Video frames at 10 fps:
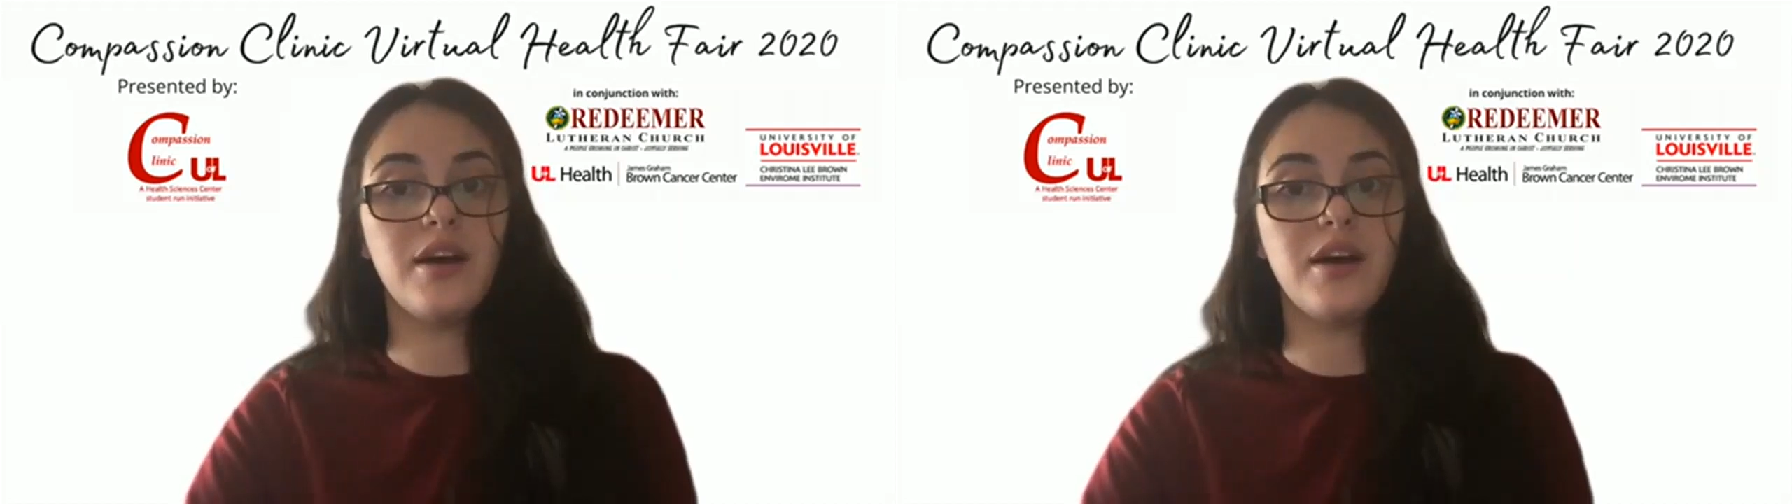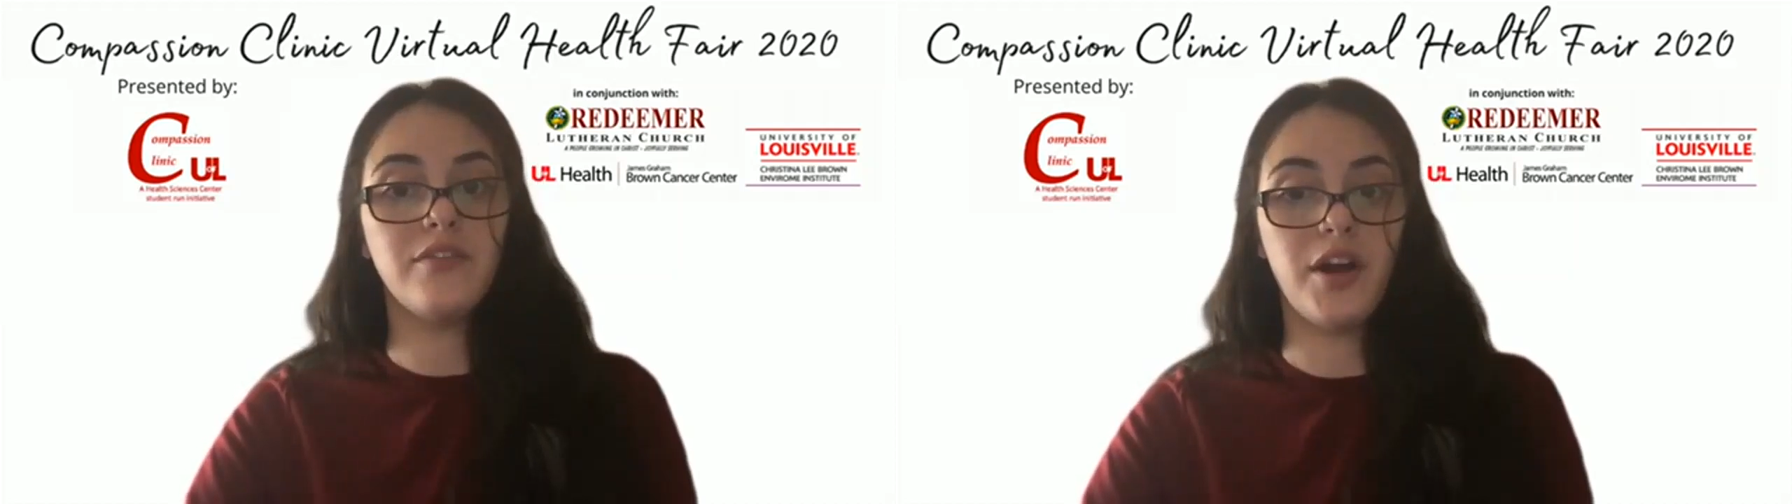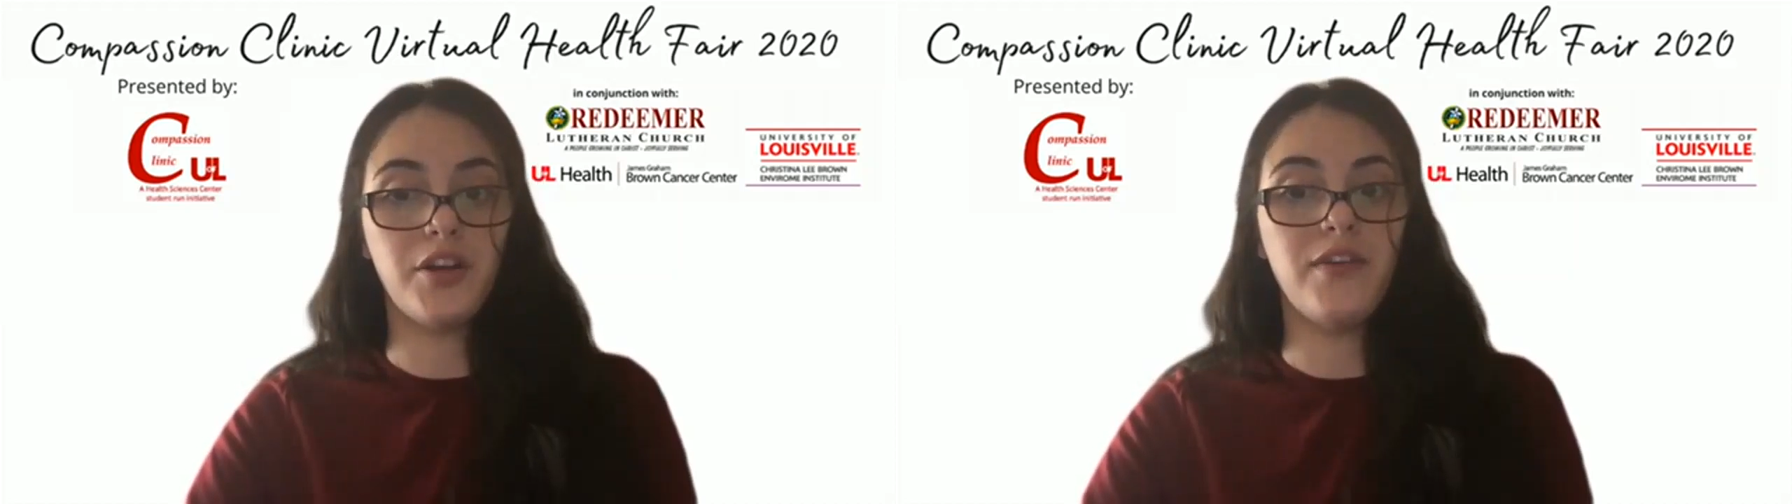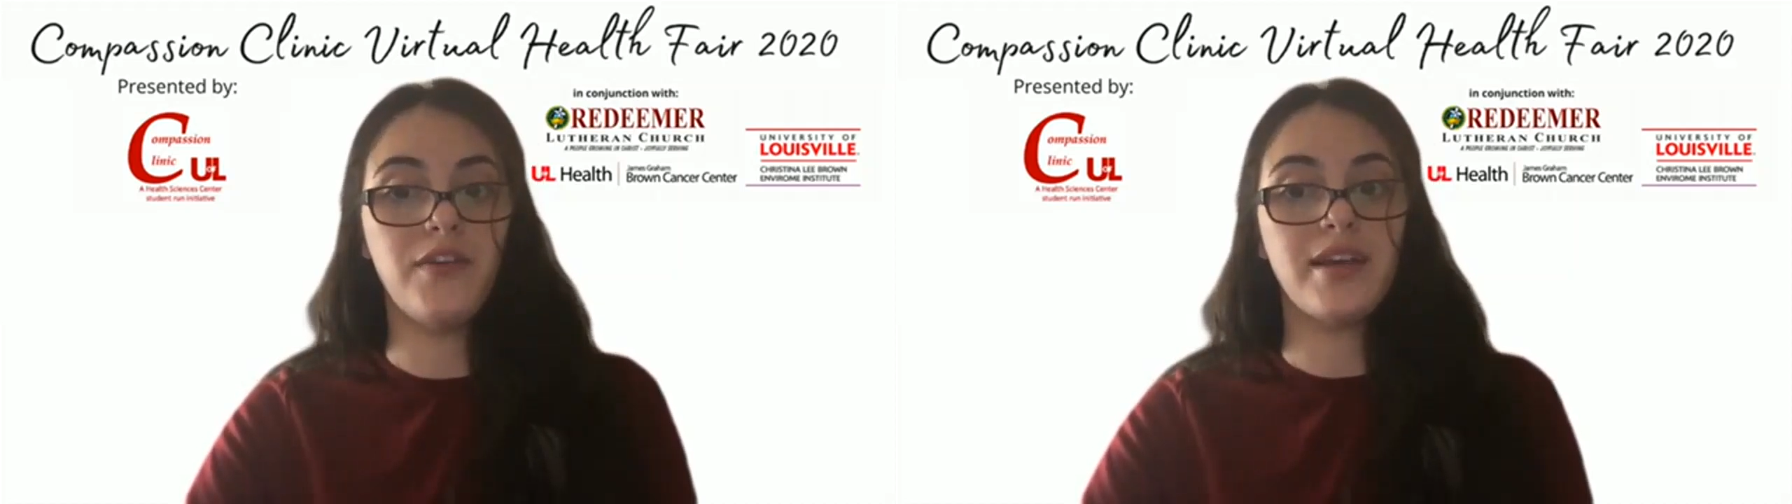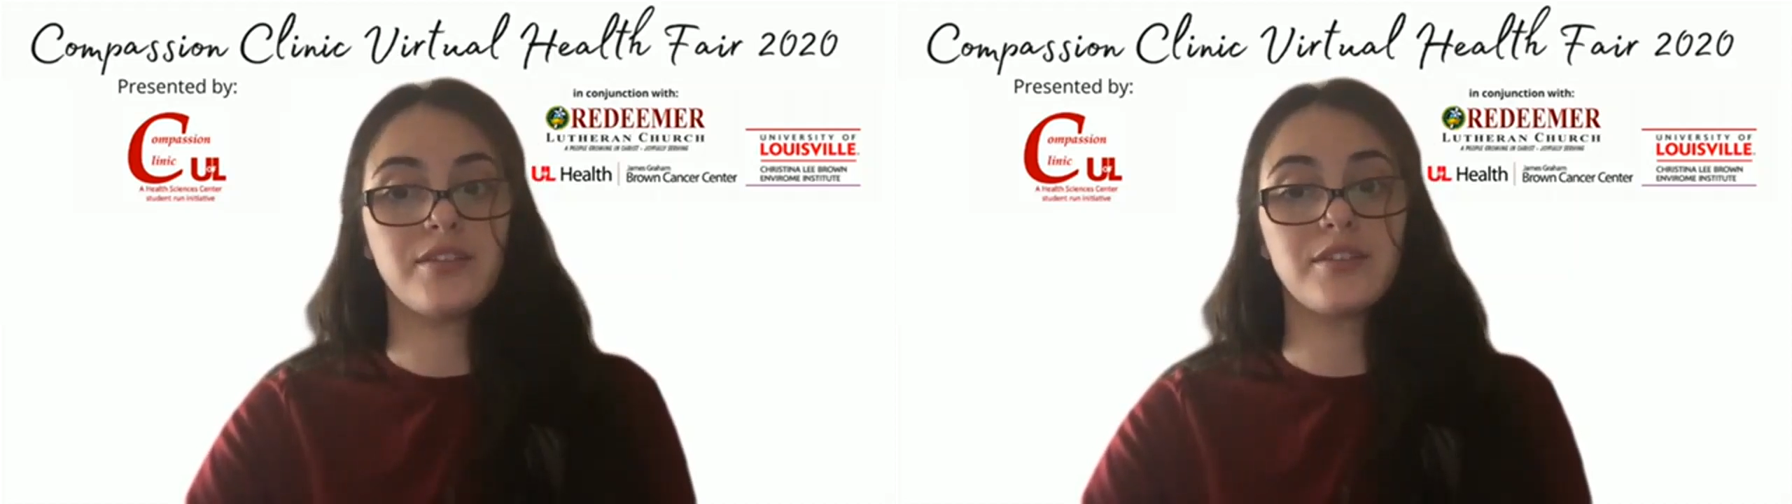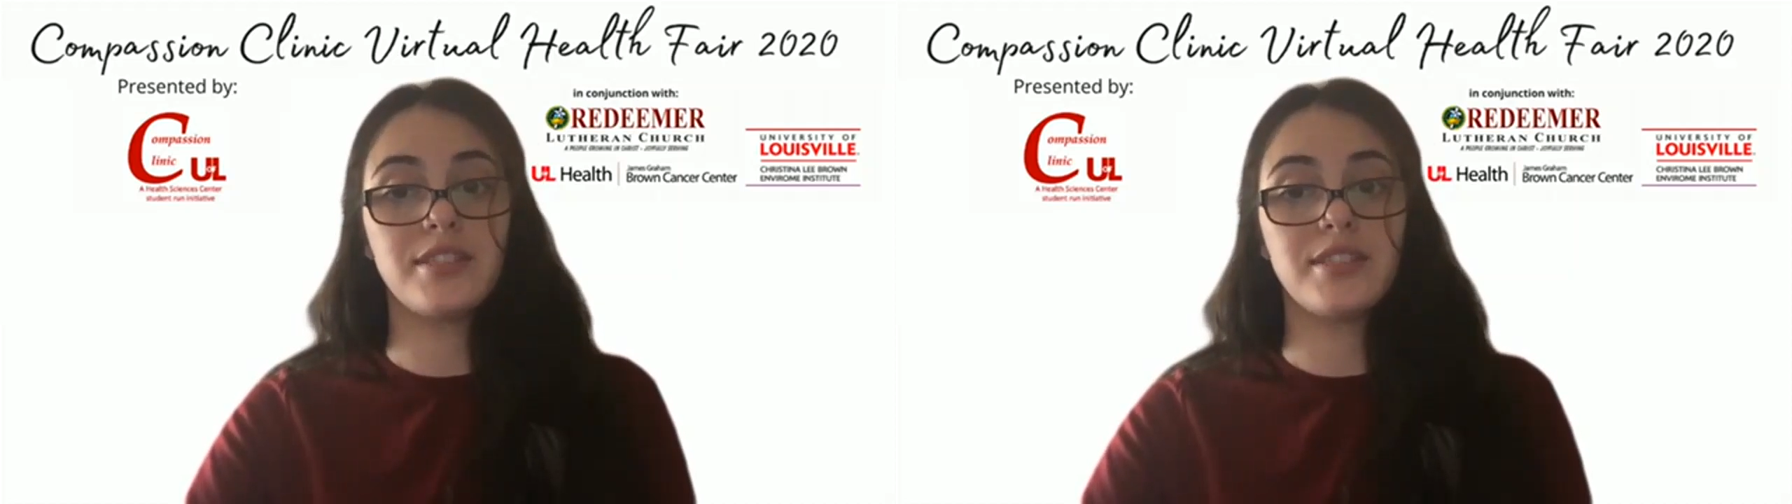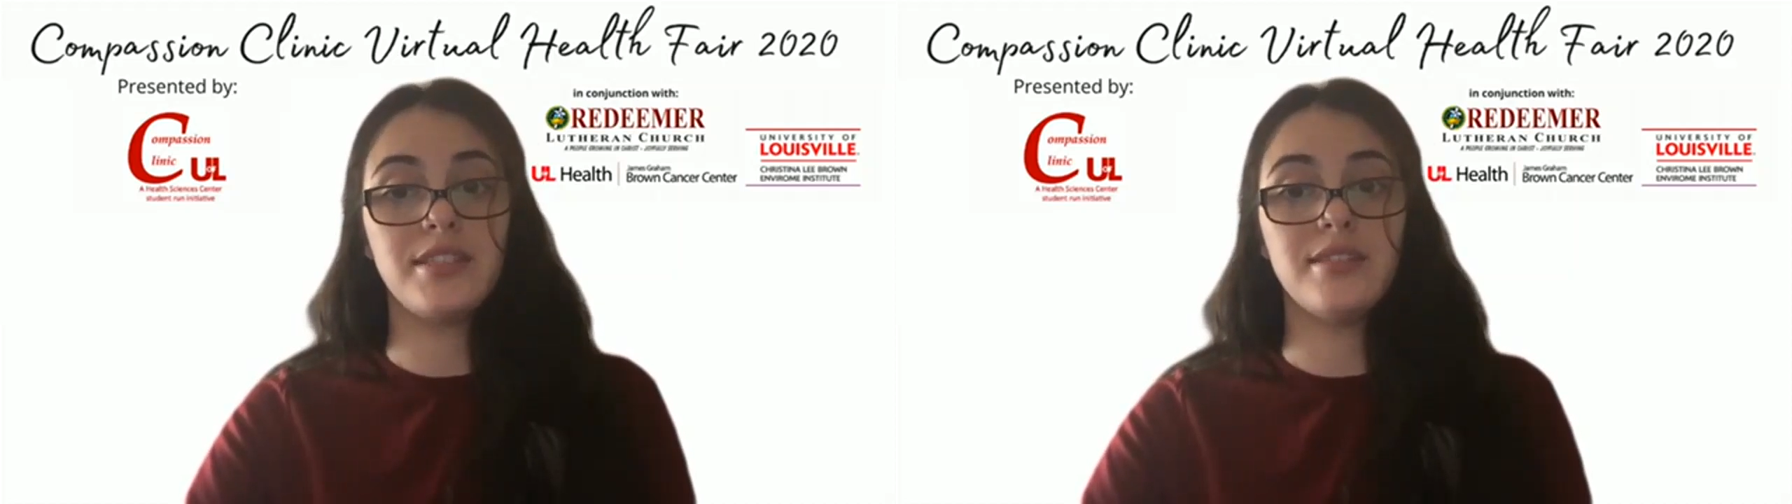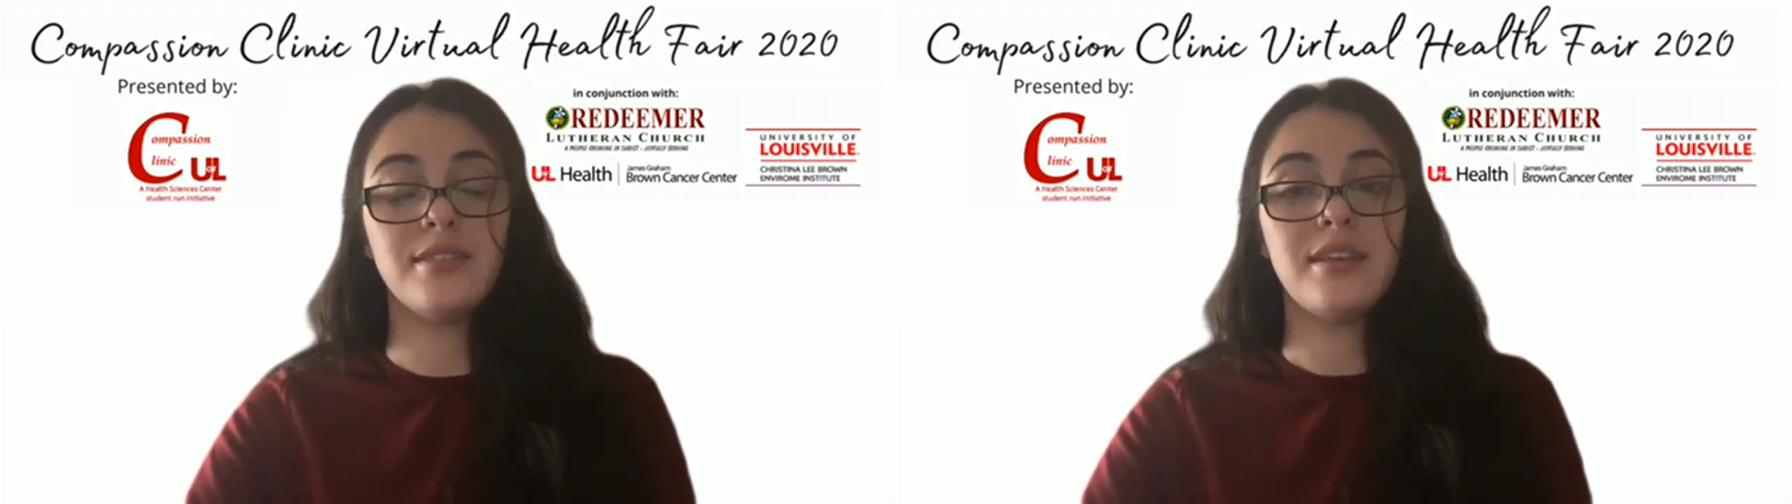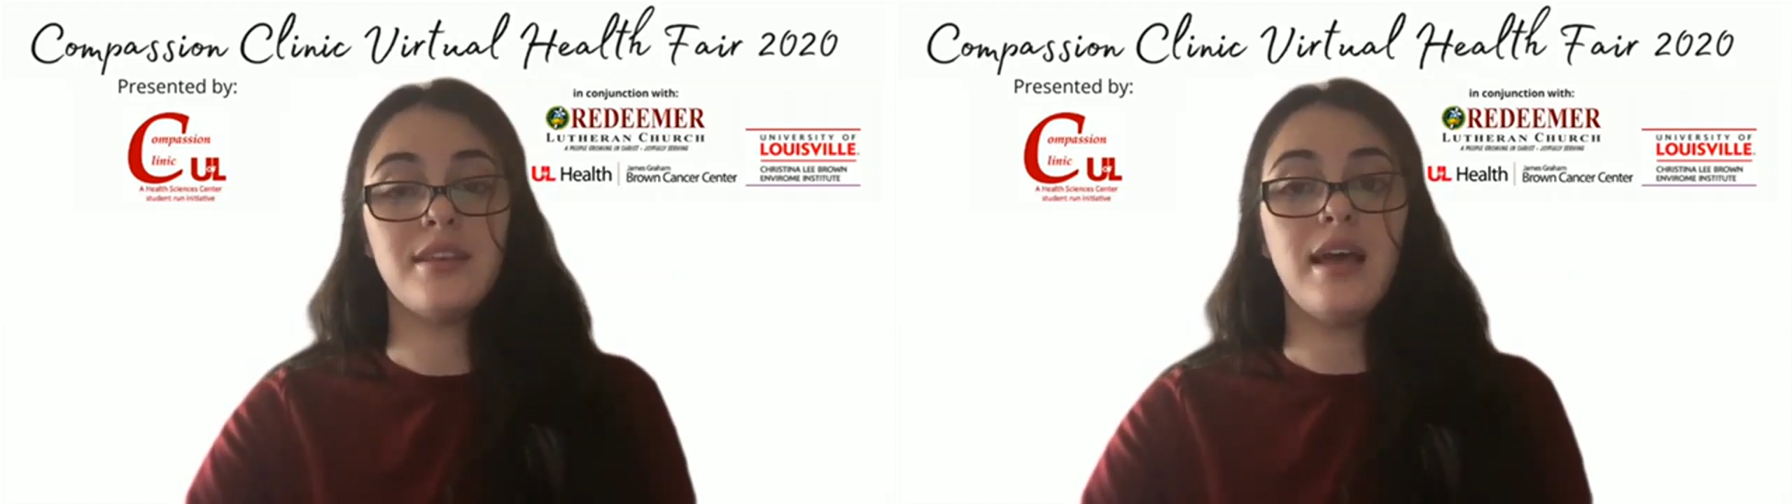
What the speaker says: of cardiovascular disease,